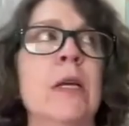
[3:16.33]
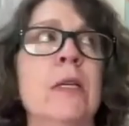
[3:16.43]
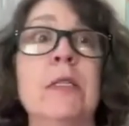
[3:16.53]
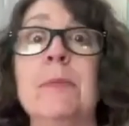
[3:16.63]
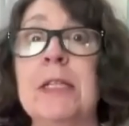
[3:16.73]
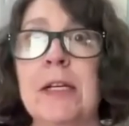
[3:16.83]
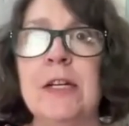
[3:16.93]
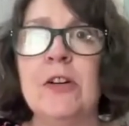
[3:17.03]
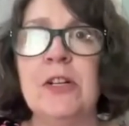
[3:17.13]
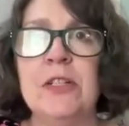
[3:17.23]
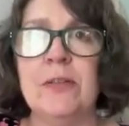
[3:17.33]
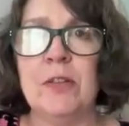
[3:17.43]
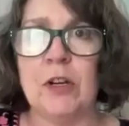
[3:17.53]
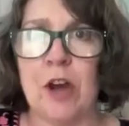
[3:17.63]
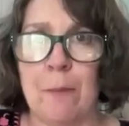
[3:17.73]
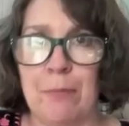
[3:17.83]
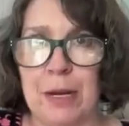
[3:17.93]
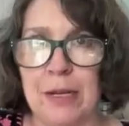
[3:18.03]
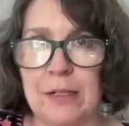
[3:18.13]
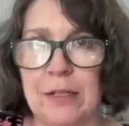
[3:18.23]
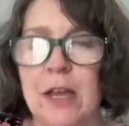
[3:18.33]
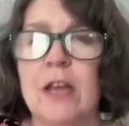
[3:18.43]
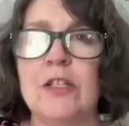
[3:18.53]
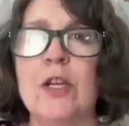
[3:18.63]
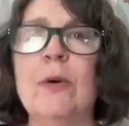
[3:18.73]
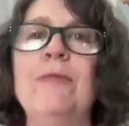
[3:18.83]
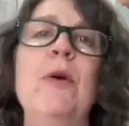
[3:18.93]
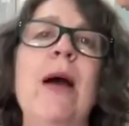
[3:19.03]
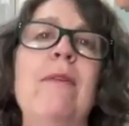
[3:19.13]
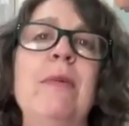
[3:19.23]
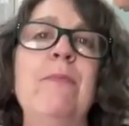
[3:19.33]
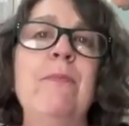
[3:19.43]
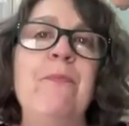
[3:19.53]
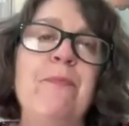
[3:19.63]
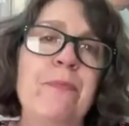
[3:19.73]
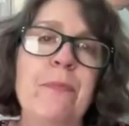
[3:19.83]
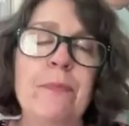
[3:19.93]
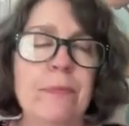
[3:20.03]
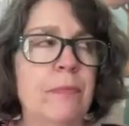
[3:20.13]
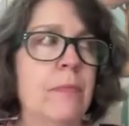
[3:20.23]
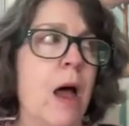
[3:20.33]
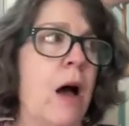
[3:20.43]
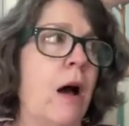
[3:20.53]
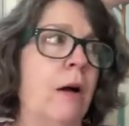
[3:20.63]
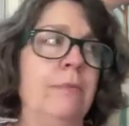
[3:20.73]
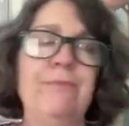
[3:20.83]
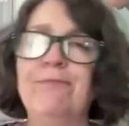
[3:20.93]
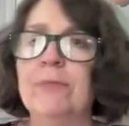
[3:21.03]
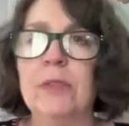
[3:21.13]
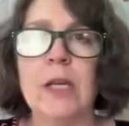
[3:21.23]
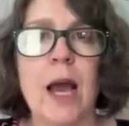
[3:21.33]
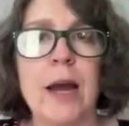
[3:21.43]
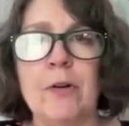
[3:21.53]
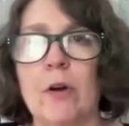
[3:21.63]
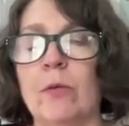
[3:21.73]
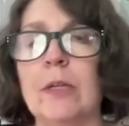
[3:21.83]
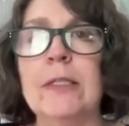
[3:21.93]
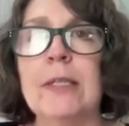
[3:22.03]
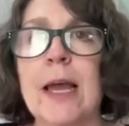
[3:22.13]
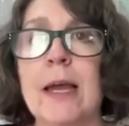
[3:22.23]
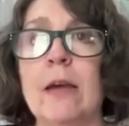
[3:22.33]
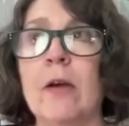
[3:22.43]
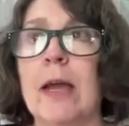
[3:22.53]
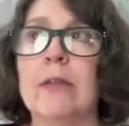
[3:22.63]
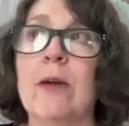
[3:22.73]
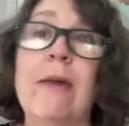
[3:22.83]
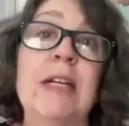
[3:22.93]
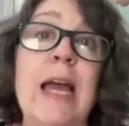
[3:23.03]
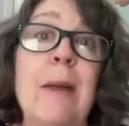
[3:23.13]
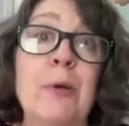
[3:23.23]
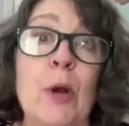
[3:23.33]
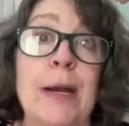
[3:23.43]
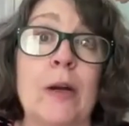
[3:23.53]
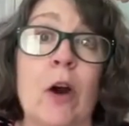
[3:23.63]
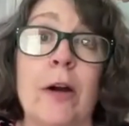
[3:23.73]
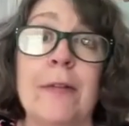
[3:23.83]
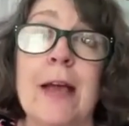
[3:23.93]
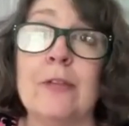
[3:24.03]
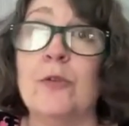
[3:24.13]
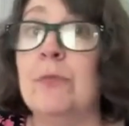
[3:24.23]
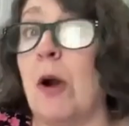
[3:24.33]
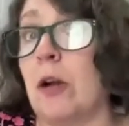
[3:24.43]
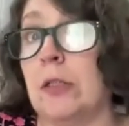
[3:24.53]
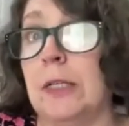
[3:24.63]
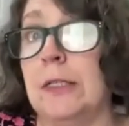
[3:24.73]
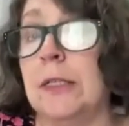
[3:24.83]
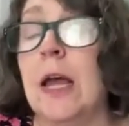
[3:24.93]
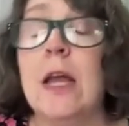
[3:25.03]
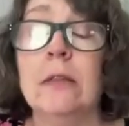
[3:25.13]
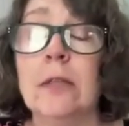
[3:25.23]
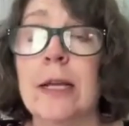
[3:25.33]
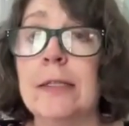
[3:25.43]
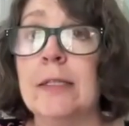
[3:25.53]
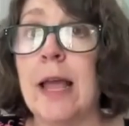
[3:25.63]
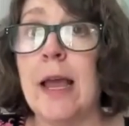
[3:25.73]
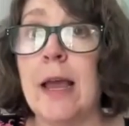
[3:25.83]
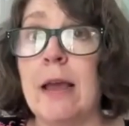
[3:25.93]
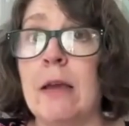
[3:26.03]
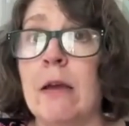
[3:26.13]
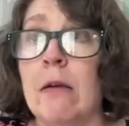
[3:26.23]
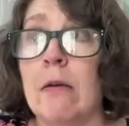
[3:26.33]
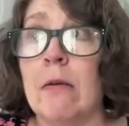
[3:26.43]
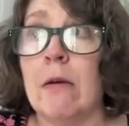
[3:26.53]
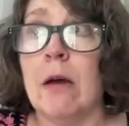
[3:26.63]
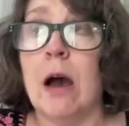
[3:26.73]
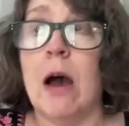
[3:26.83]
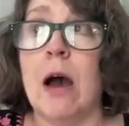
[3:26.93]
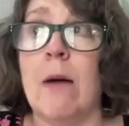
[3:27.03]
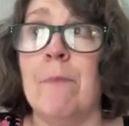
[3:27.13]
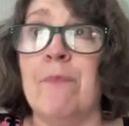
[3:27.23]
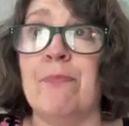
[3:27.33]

subsidiaries of their companies. So if you have a, so I have a Gap credit card, and that's through Barclays. Let's say I